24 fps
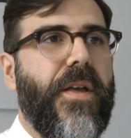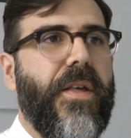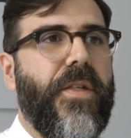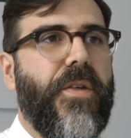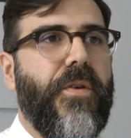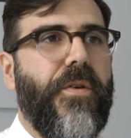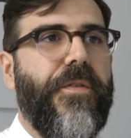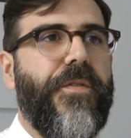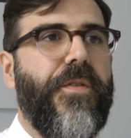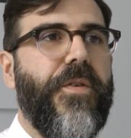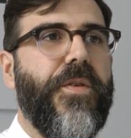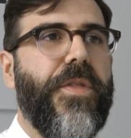
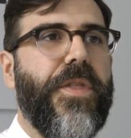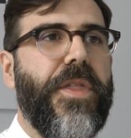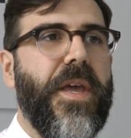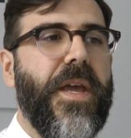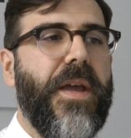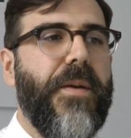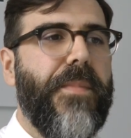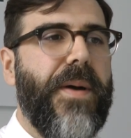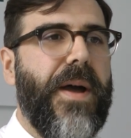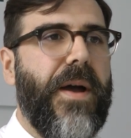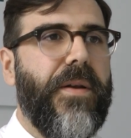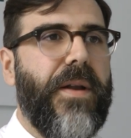so if you
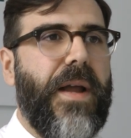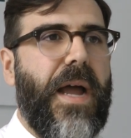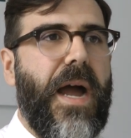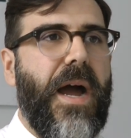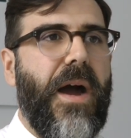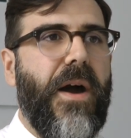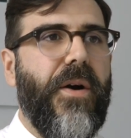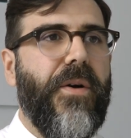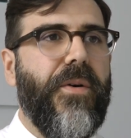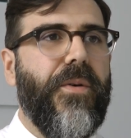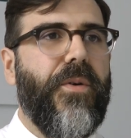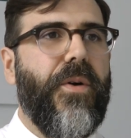think about
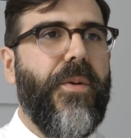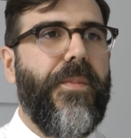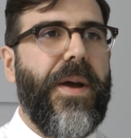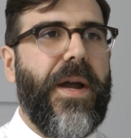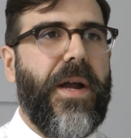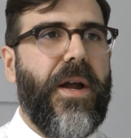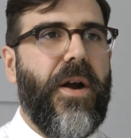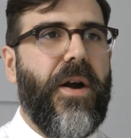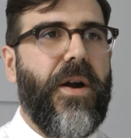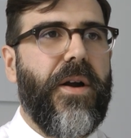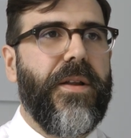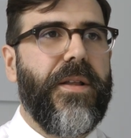how
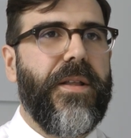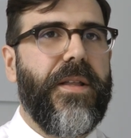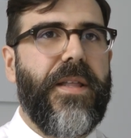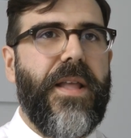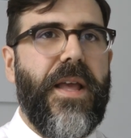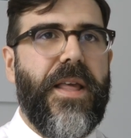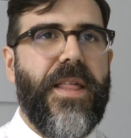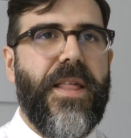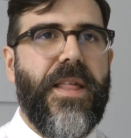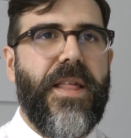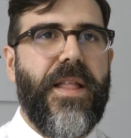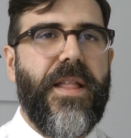Quebec art
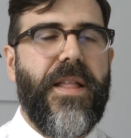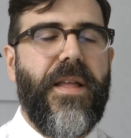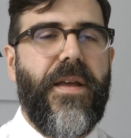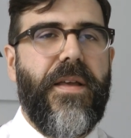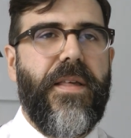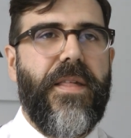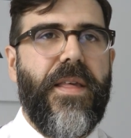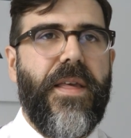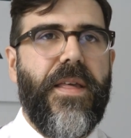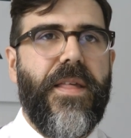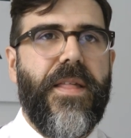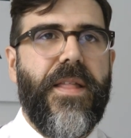is,
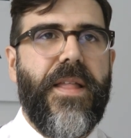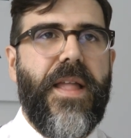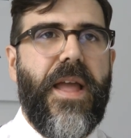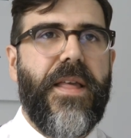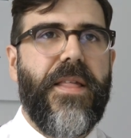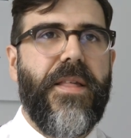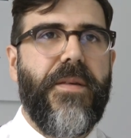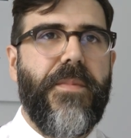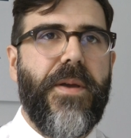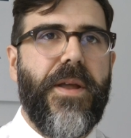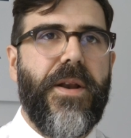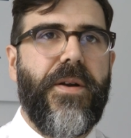is
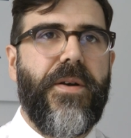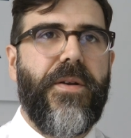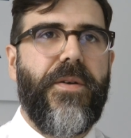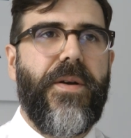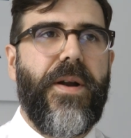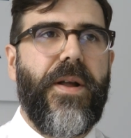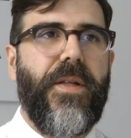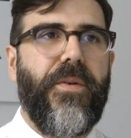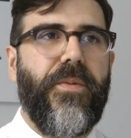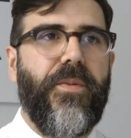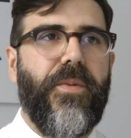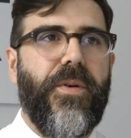decimated
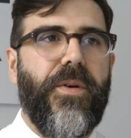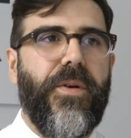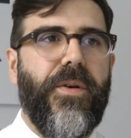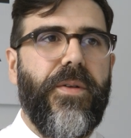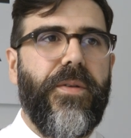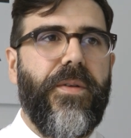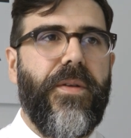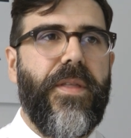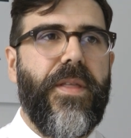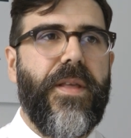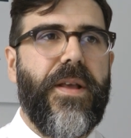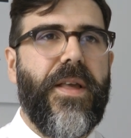around the world,
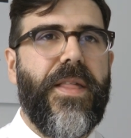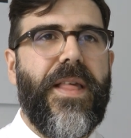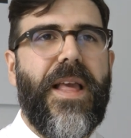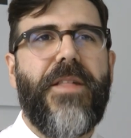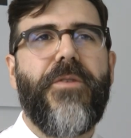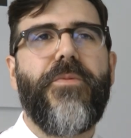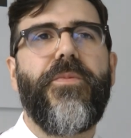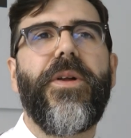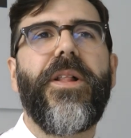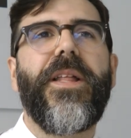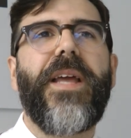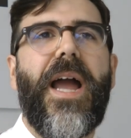because
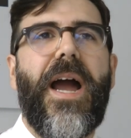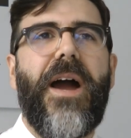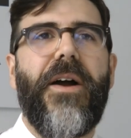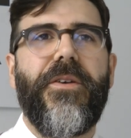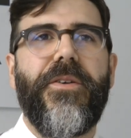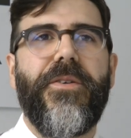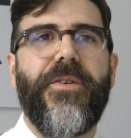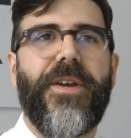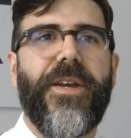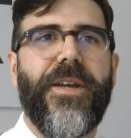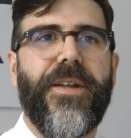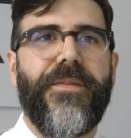that's really how
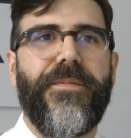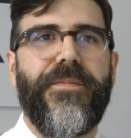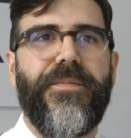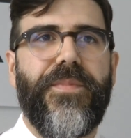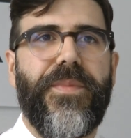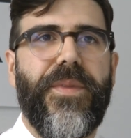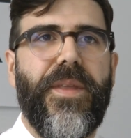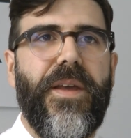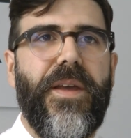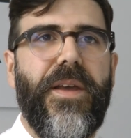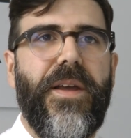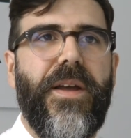you can
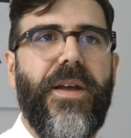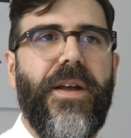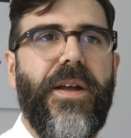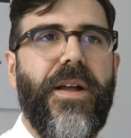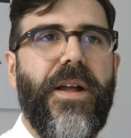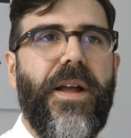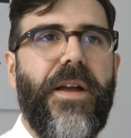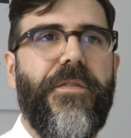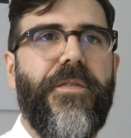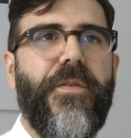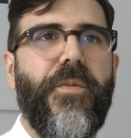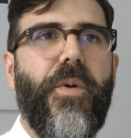
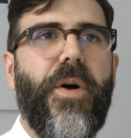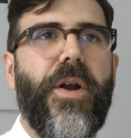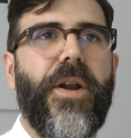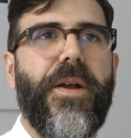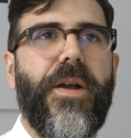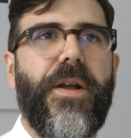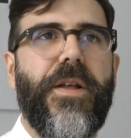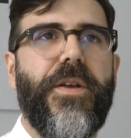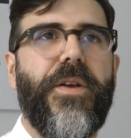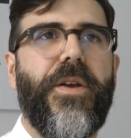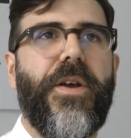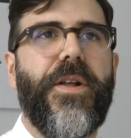if you want
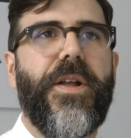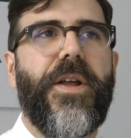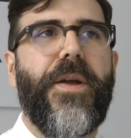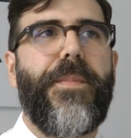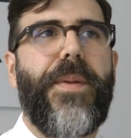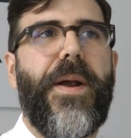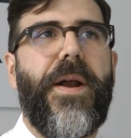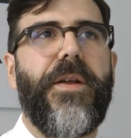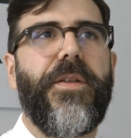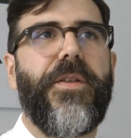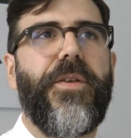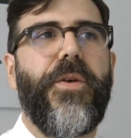to, you can
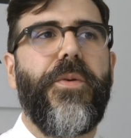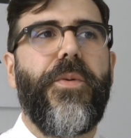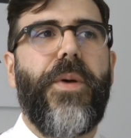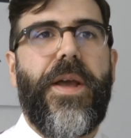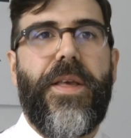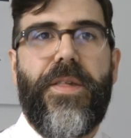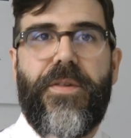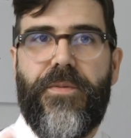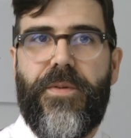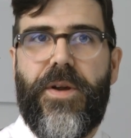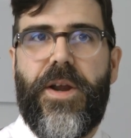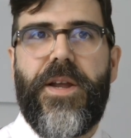compare it two
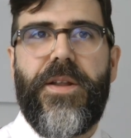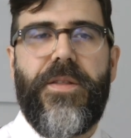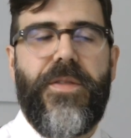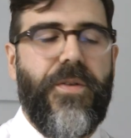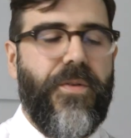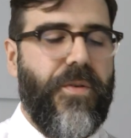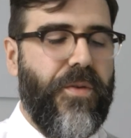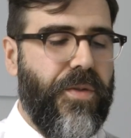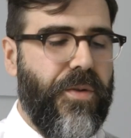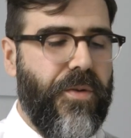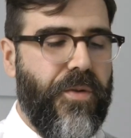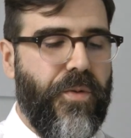ways, right?
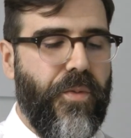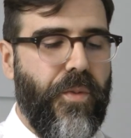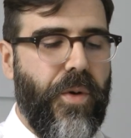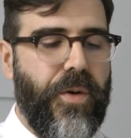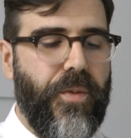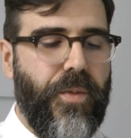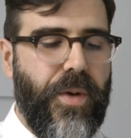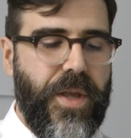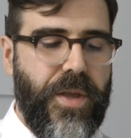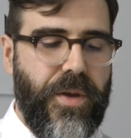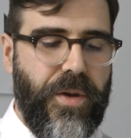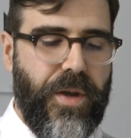So there's
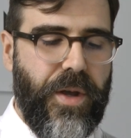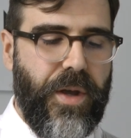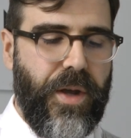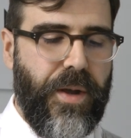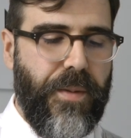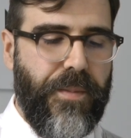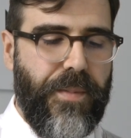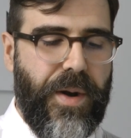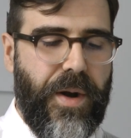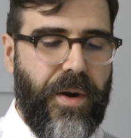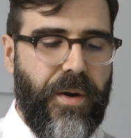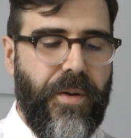one way you can
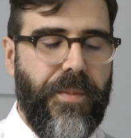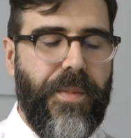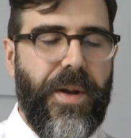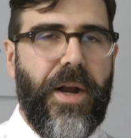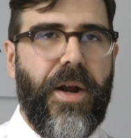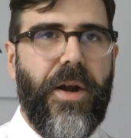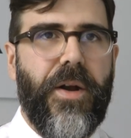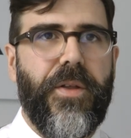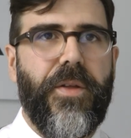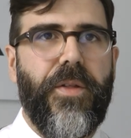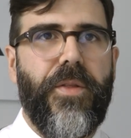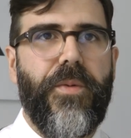compare
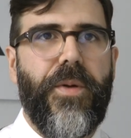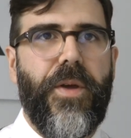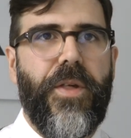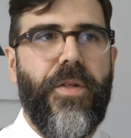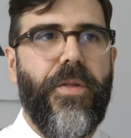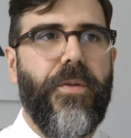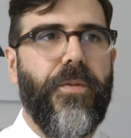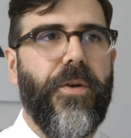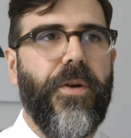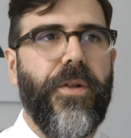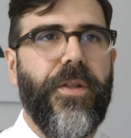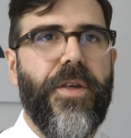Quebec art to the rest
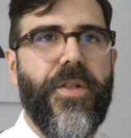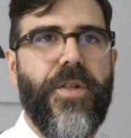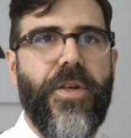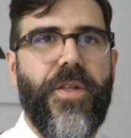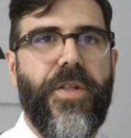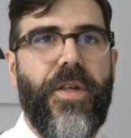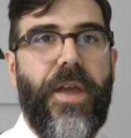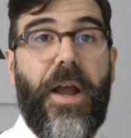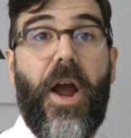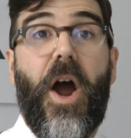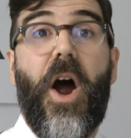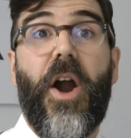of the world. It's
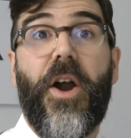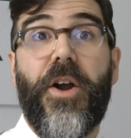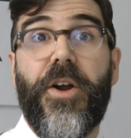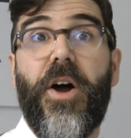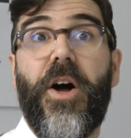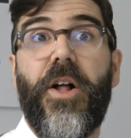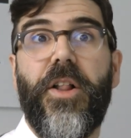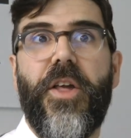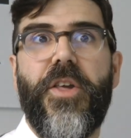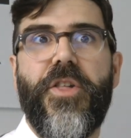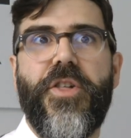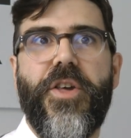just like our
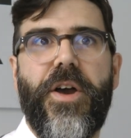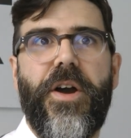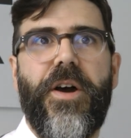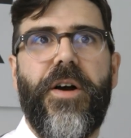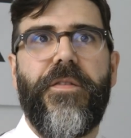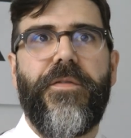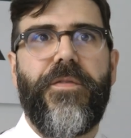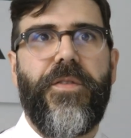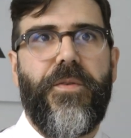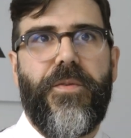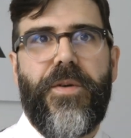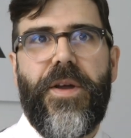knowledge
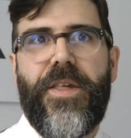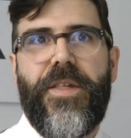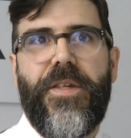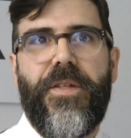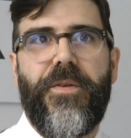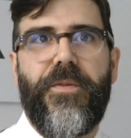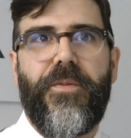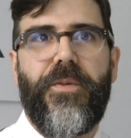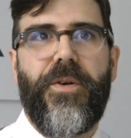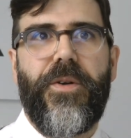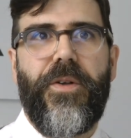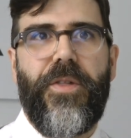of the rest
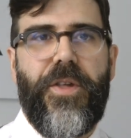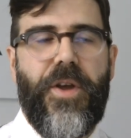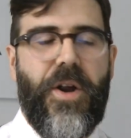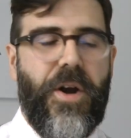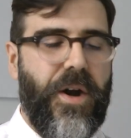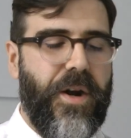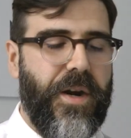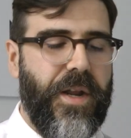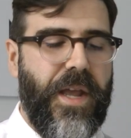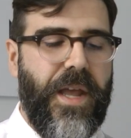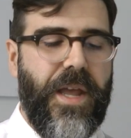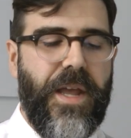of the world's
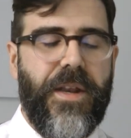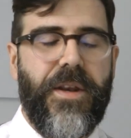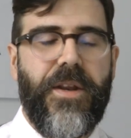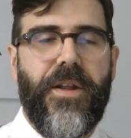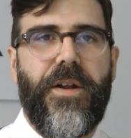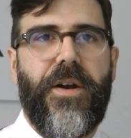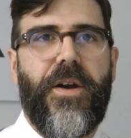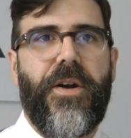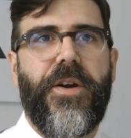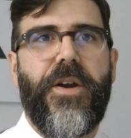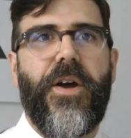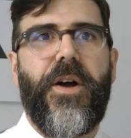art and
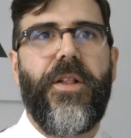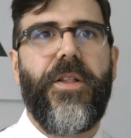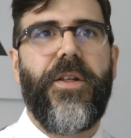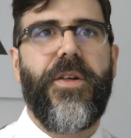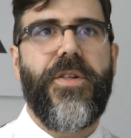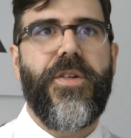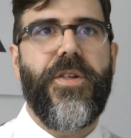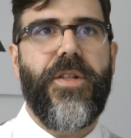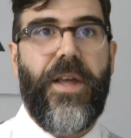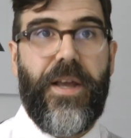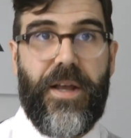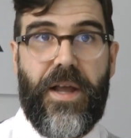our
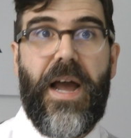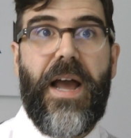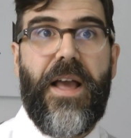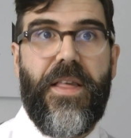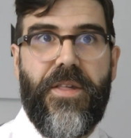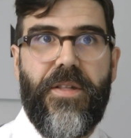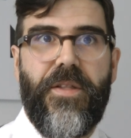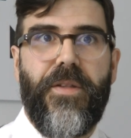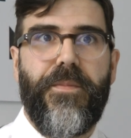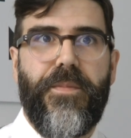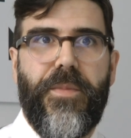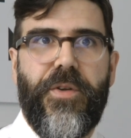knowledge, like
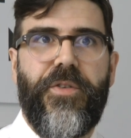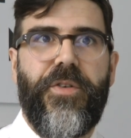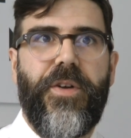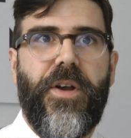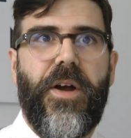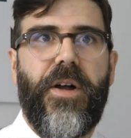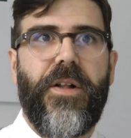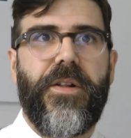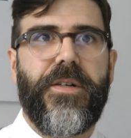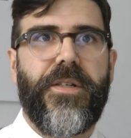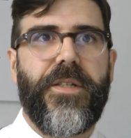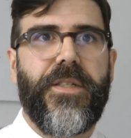as
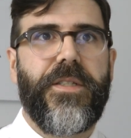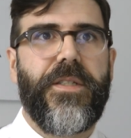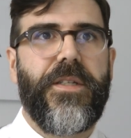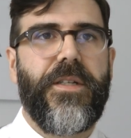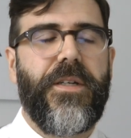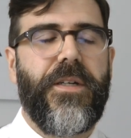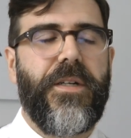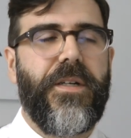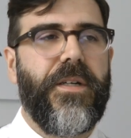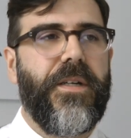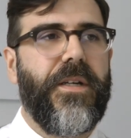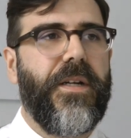Montrealers
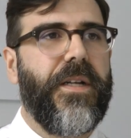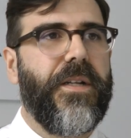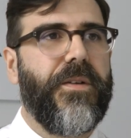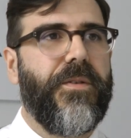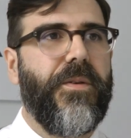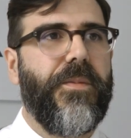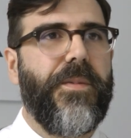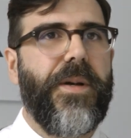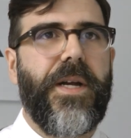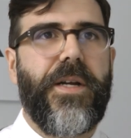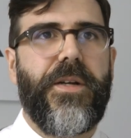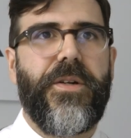uh, and
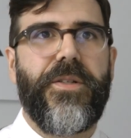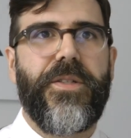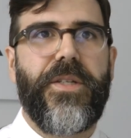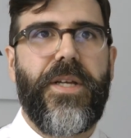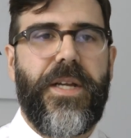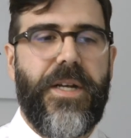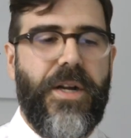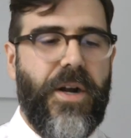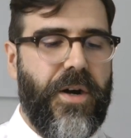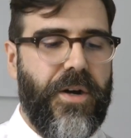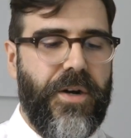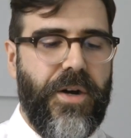
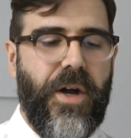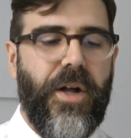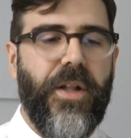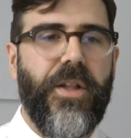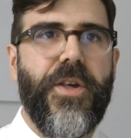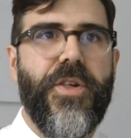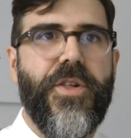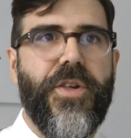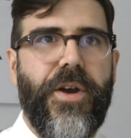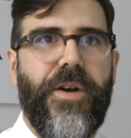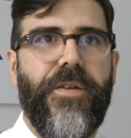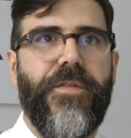Quebecers, and our
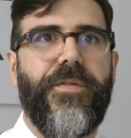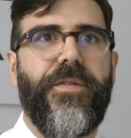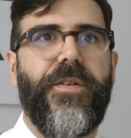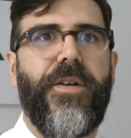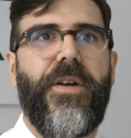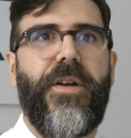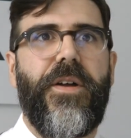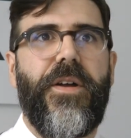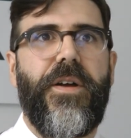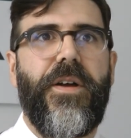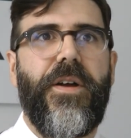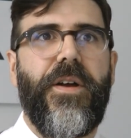knowledge of
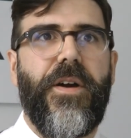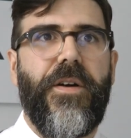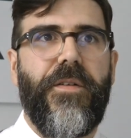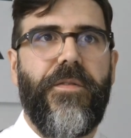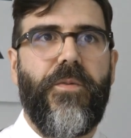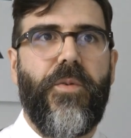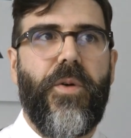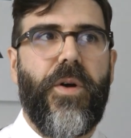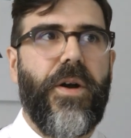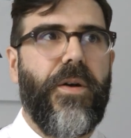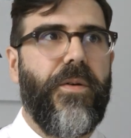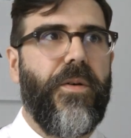of
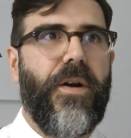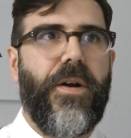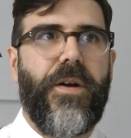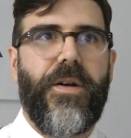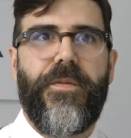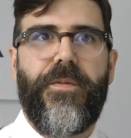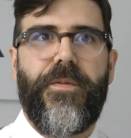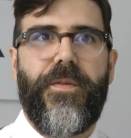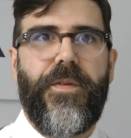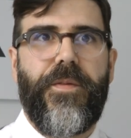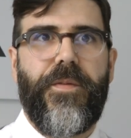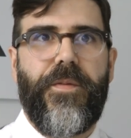art of,
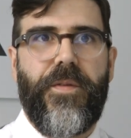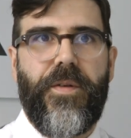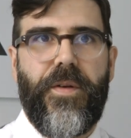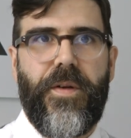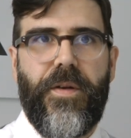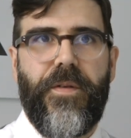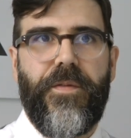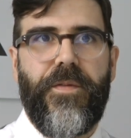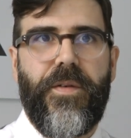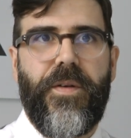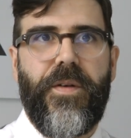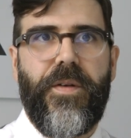
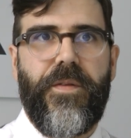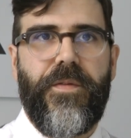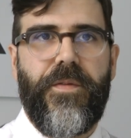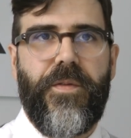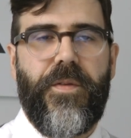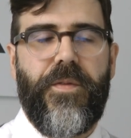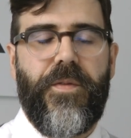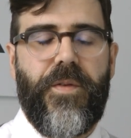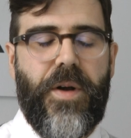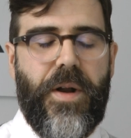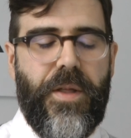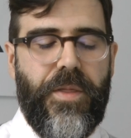
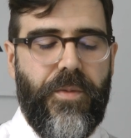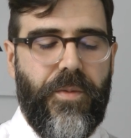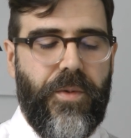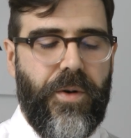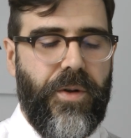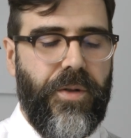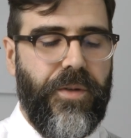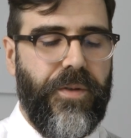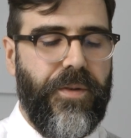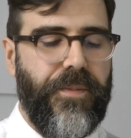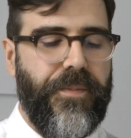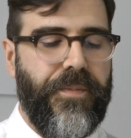of, of around the
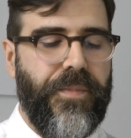world.